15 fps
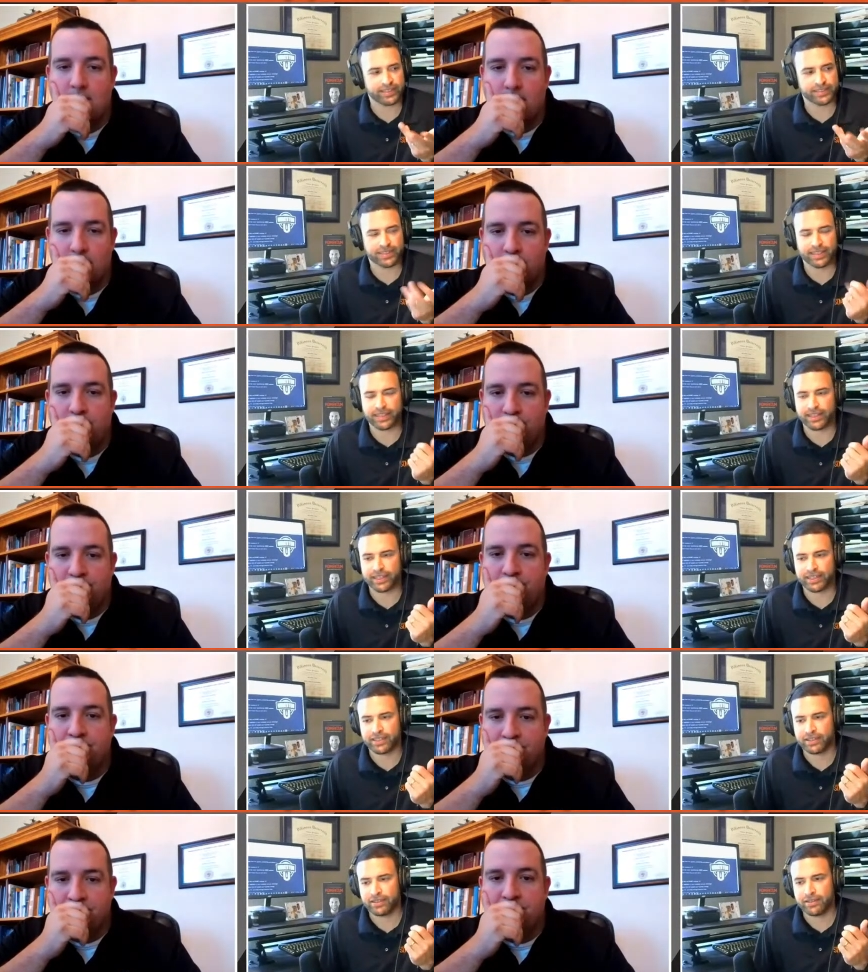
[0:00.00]
Speaker 1: and they
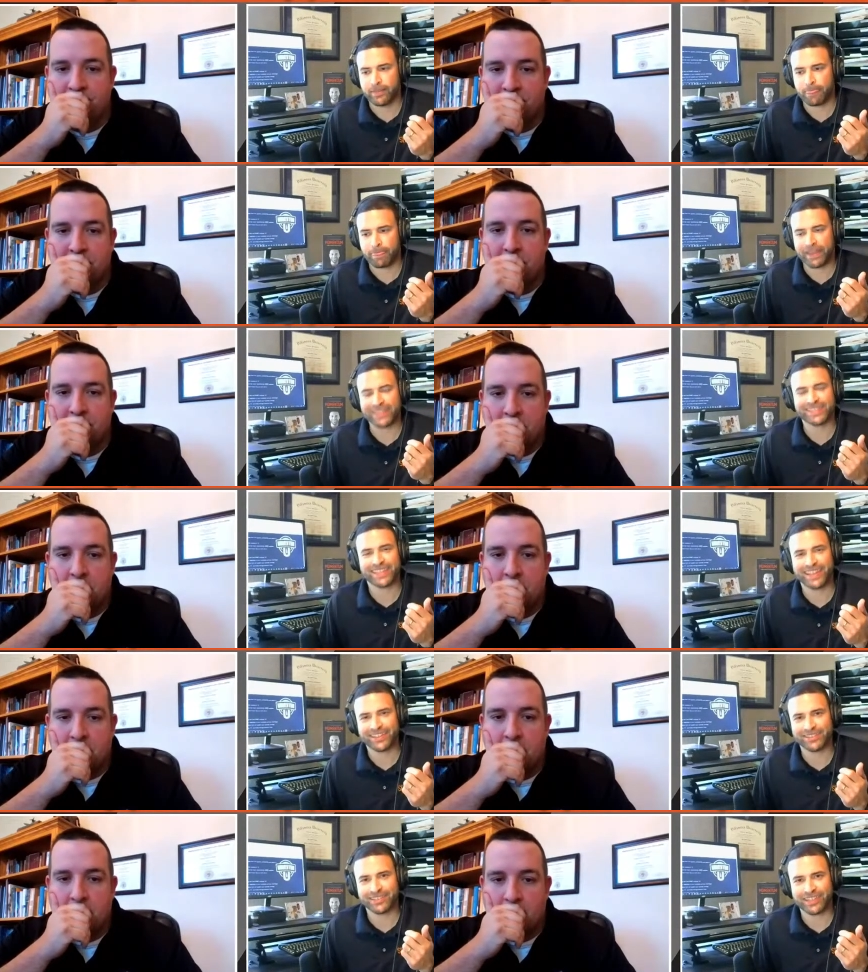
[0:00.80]
say, that
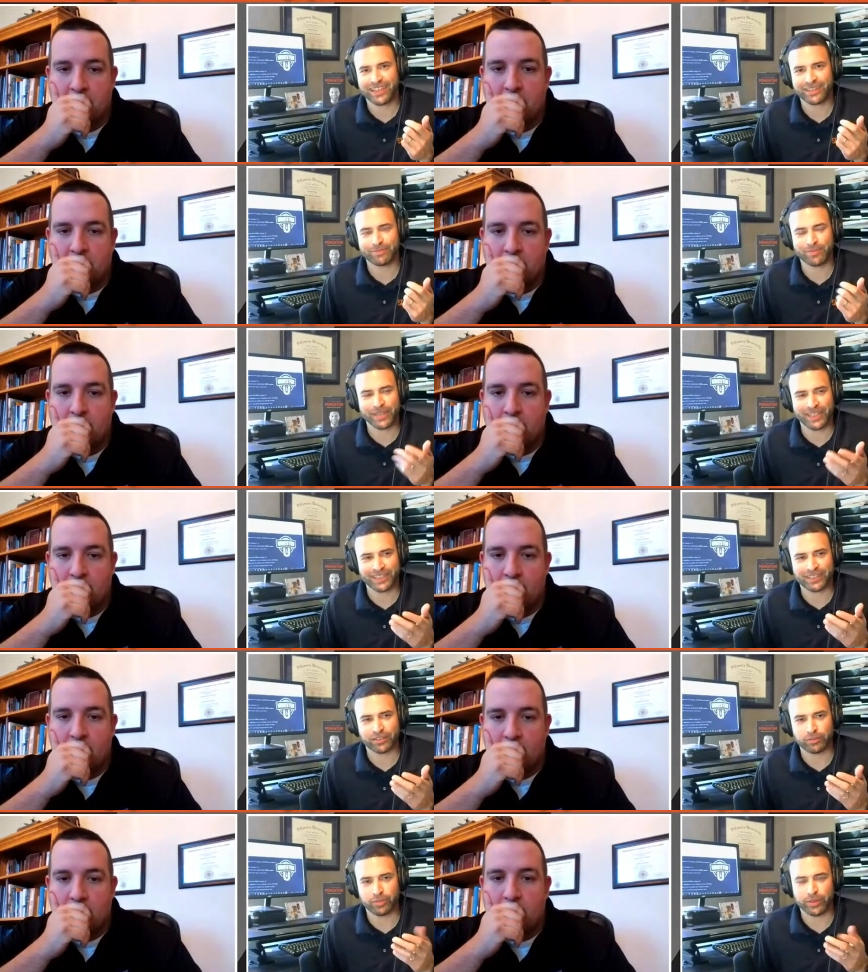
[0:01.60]
sounds like me a
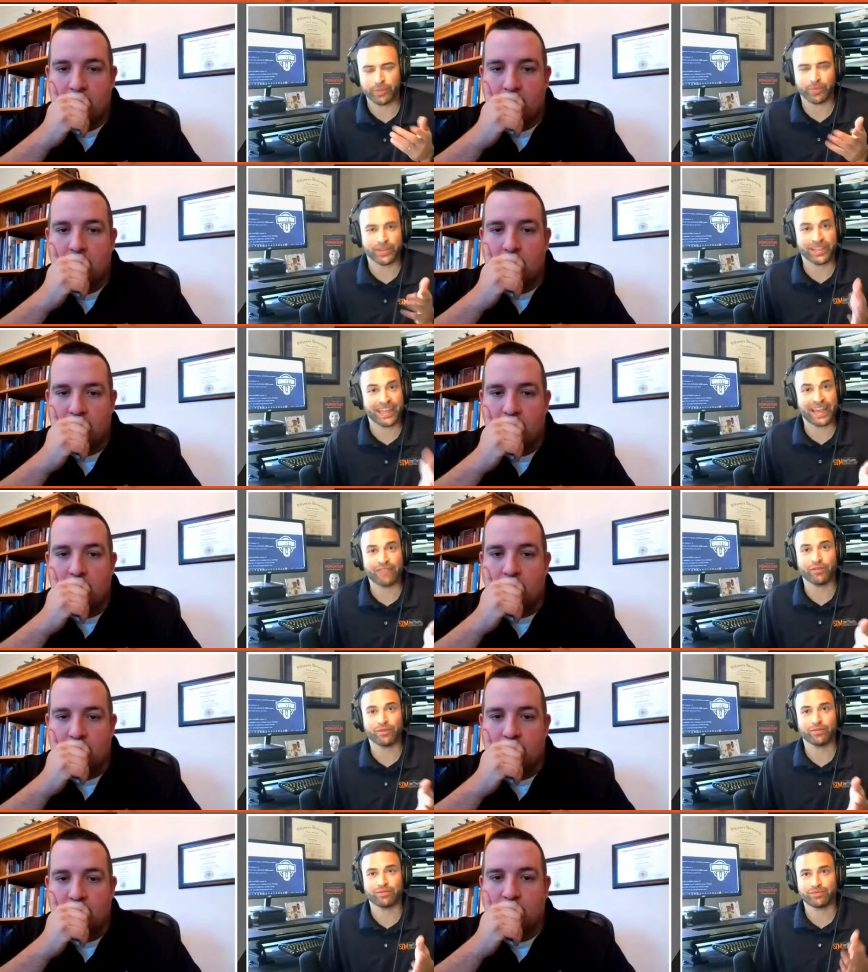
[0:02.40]
little bit, but they
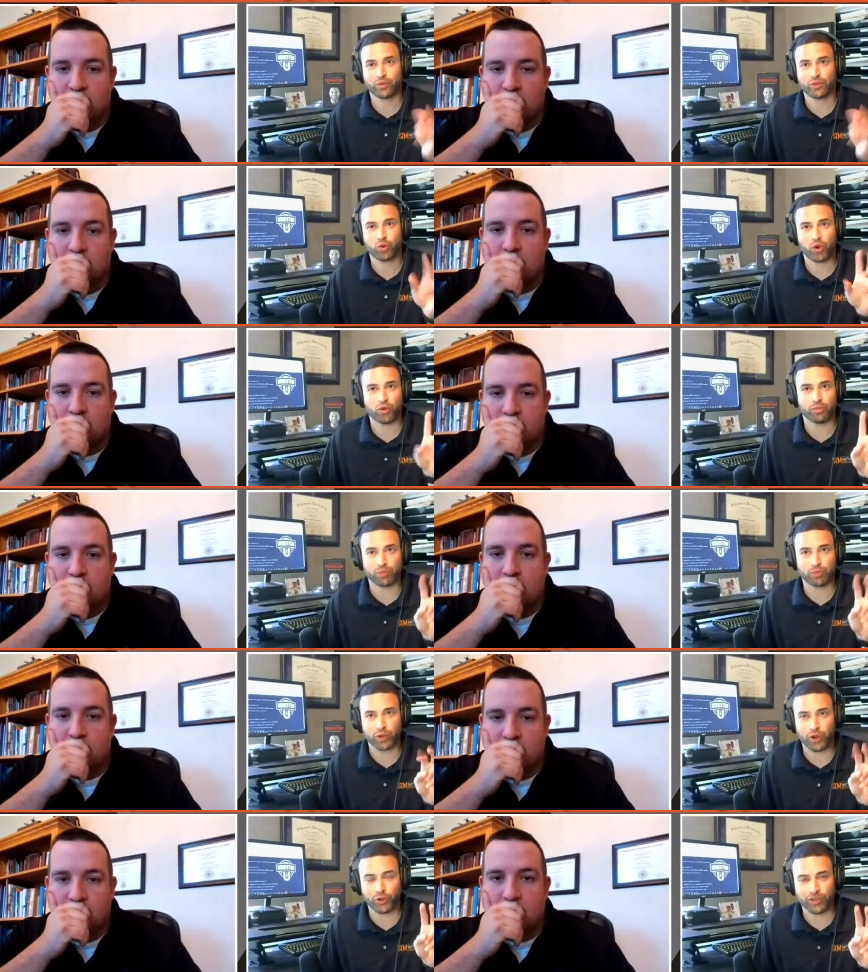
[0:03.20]
haven't mm-hmm. quote
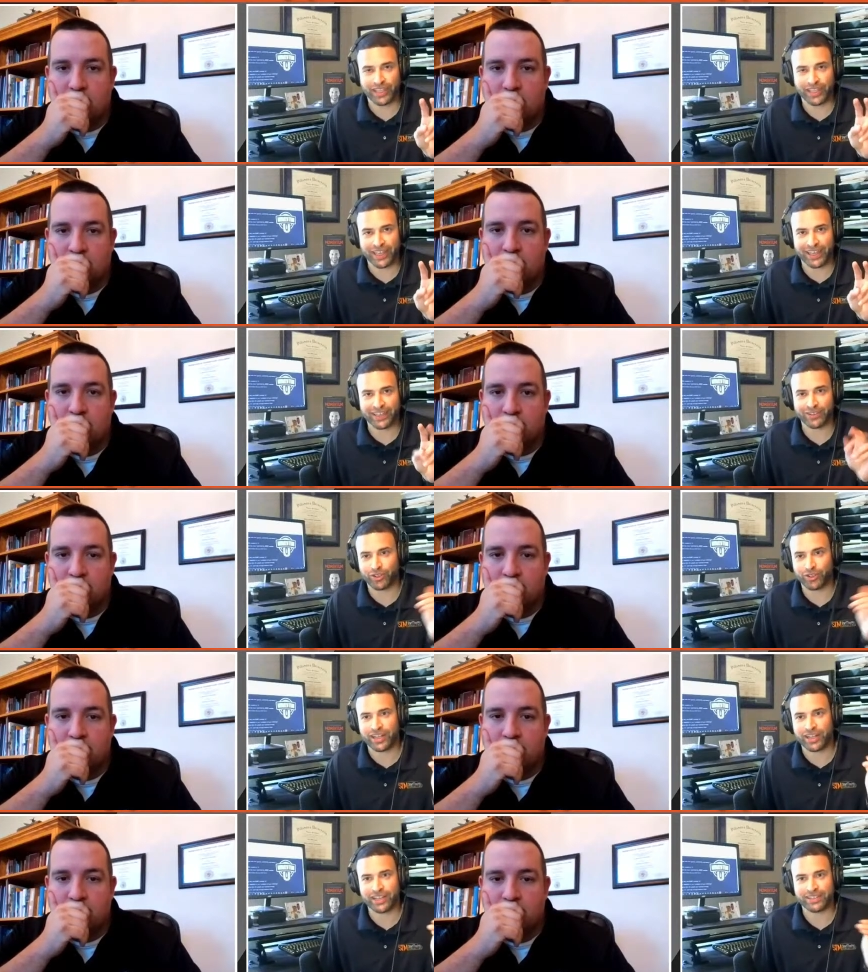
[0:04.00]
broke yet
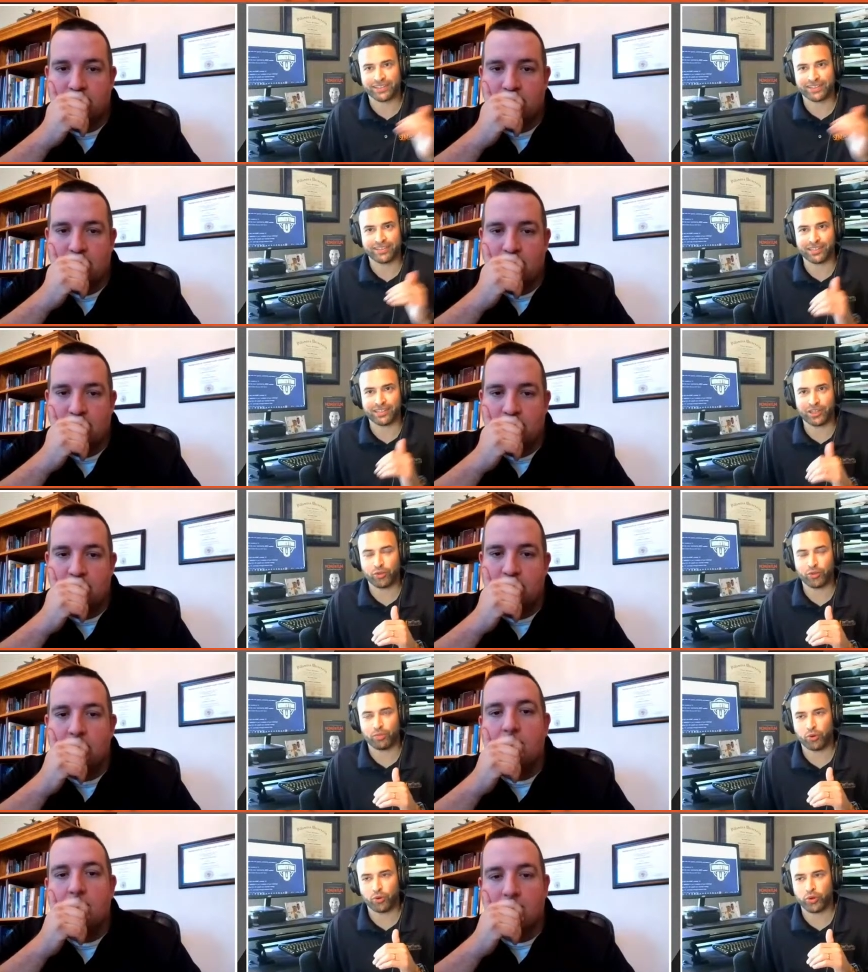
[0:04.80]
or got to the
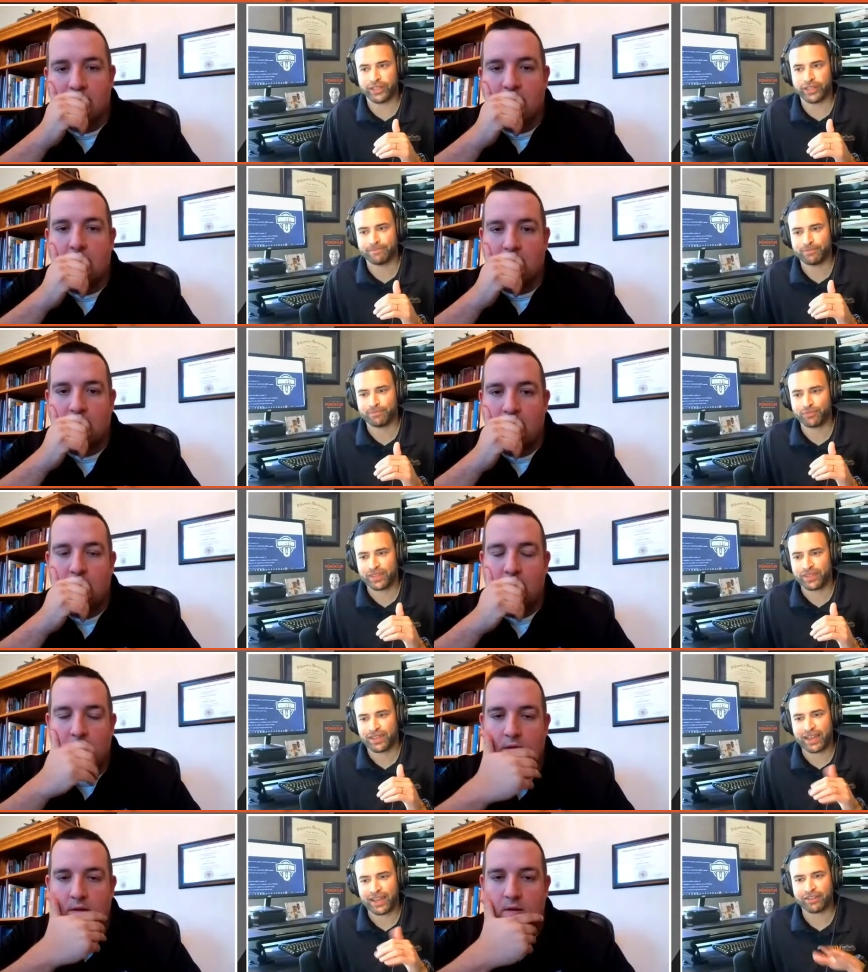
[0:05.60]
low point
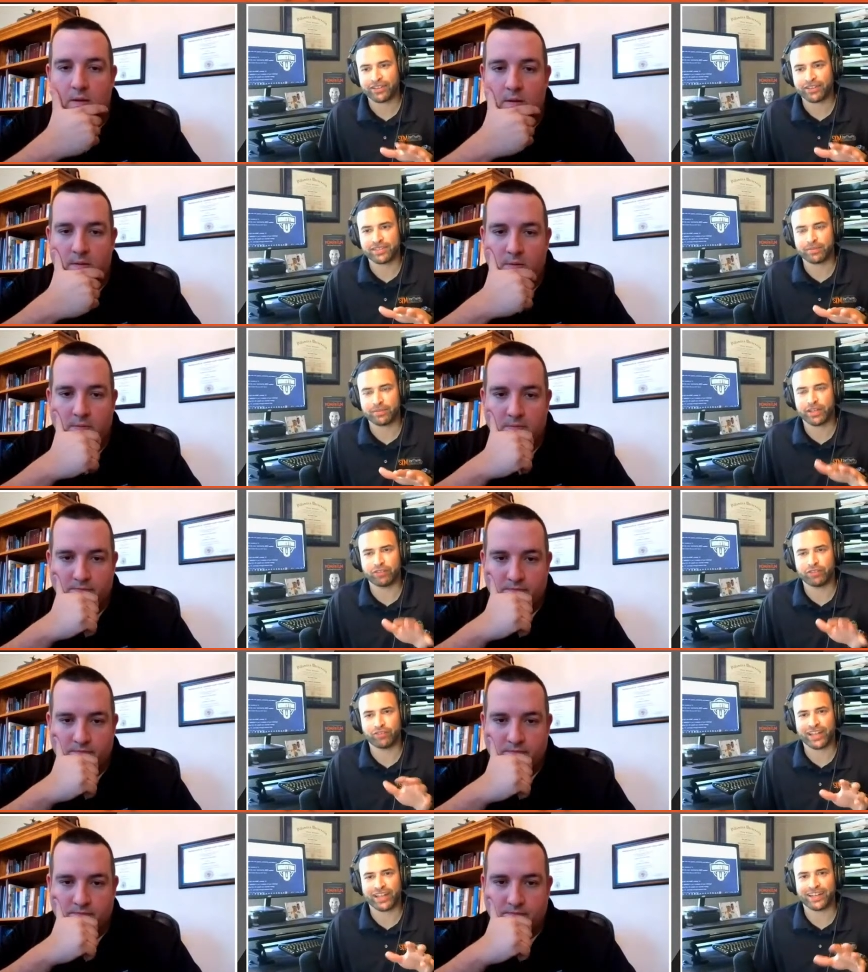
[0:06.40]
how can somebody
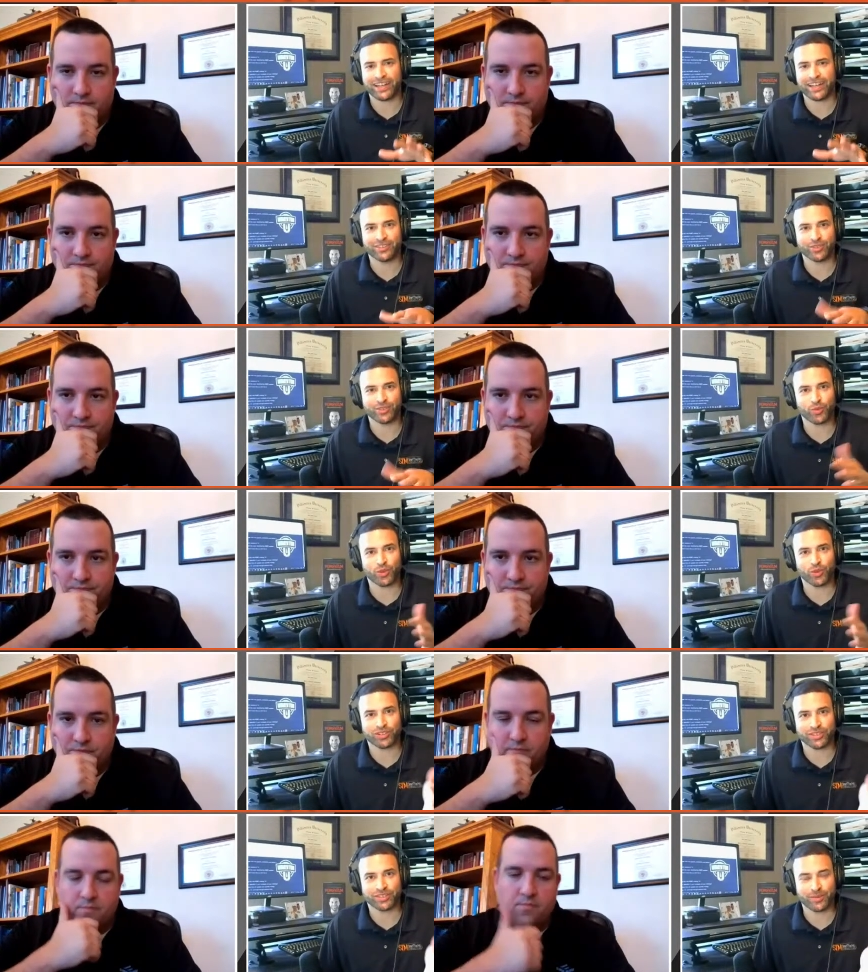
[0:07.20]
recognize or
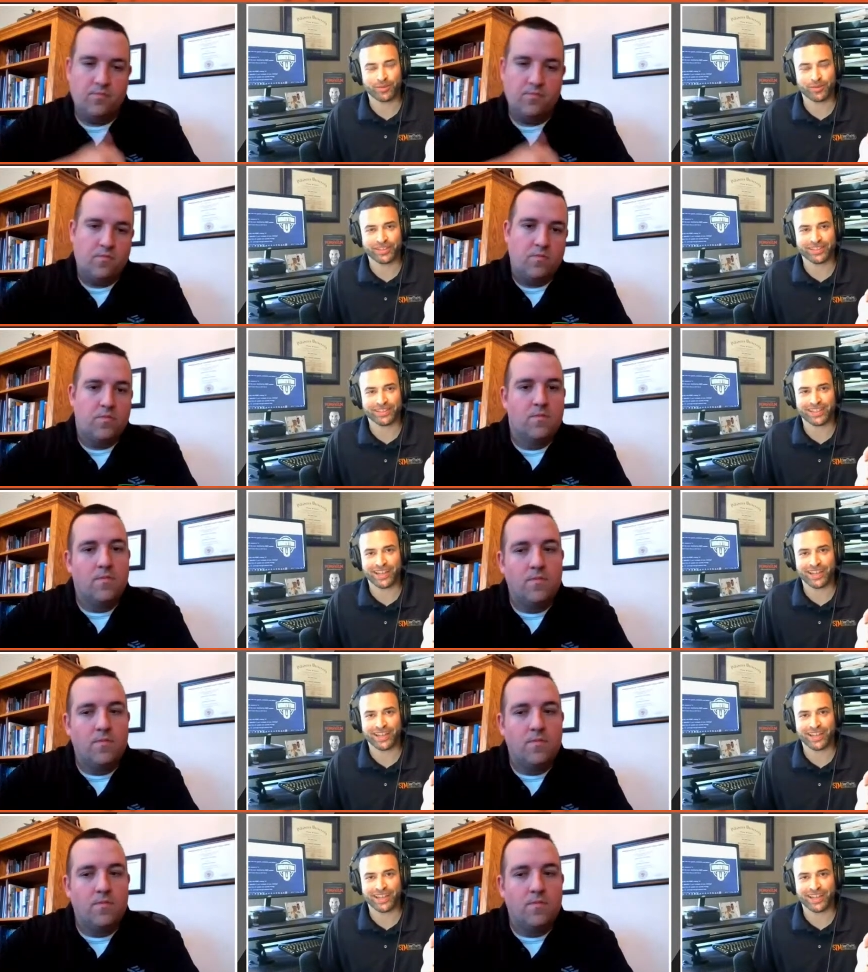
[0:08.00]
what are some of the